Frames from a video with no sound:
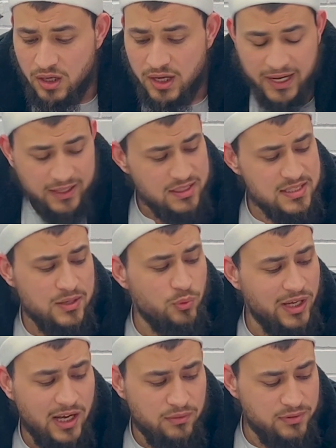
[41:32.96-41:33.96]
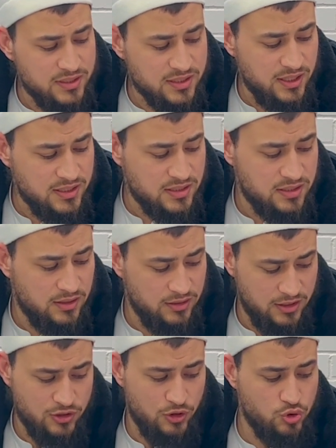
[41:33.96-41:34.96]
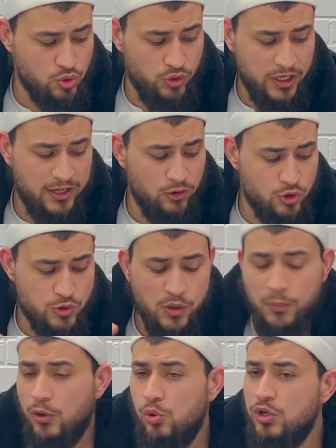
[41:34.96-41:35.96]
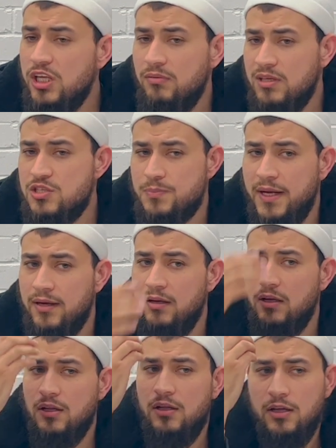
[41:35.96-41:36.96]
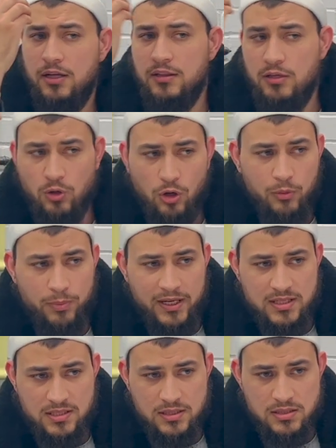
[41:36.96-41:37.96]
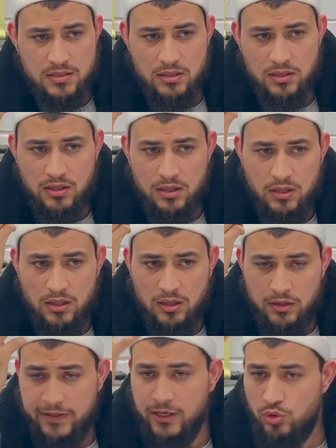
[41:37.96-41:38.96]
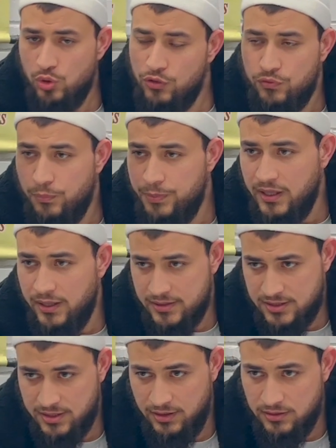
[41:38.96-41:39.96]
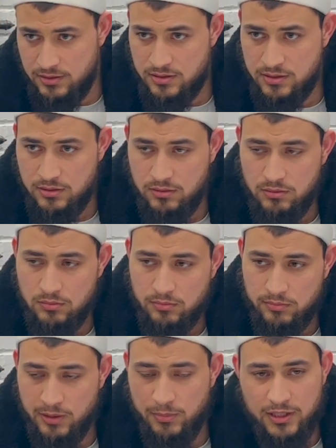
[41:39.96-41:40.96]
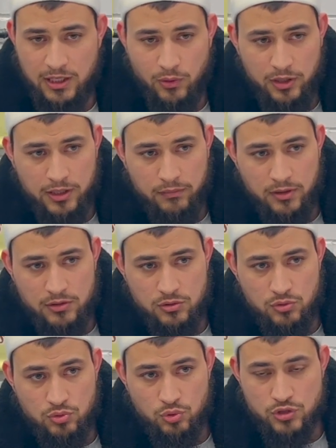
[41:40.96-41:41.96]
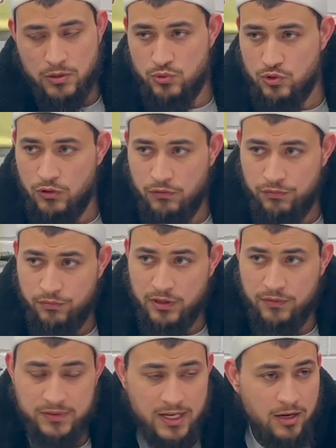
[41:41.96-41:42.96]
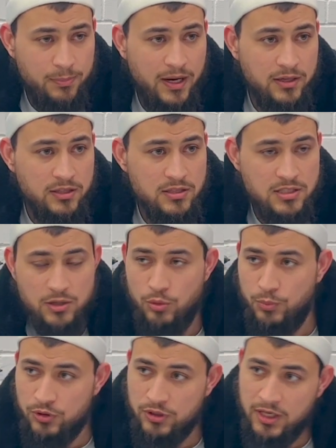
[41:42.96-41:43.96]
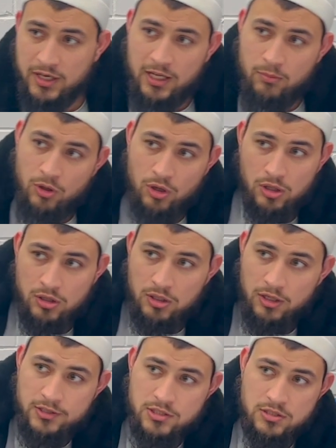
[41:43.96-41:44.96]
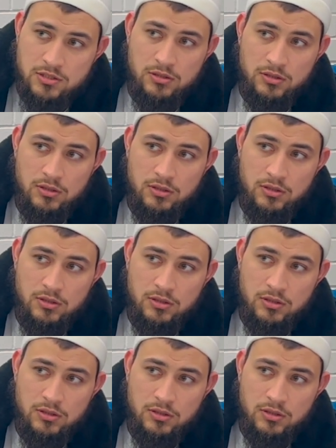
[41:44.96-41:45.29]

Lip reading: And this we have discussed this issue, yeah. Those people who even spend in the wrong places, they do it for PR stunts. Maybe they will give it to some sort of iftar parties. They will put their name in the list.